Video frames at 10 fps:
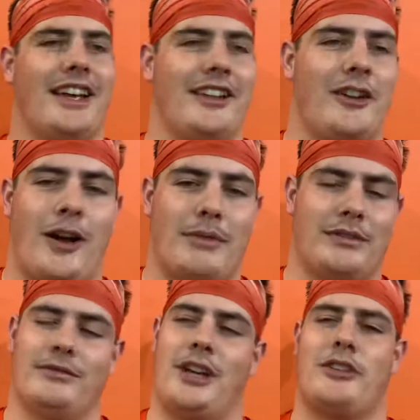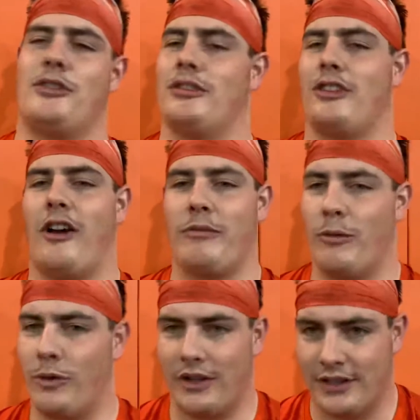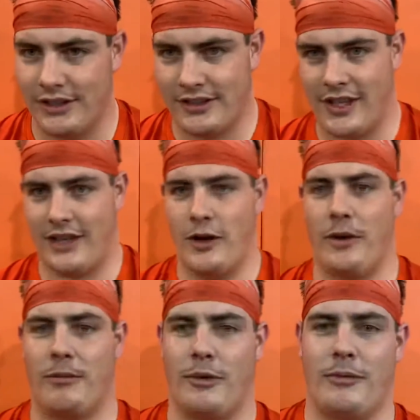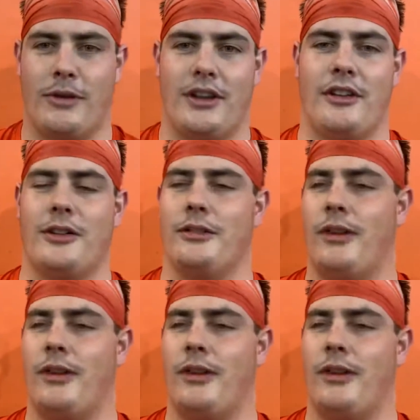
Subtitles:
And I'm a redshirt sophomore, not knowing what to do.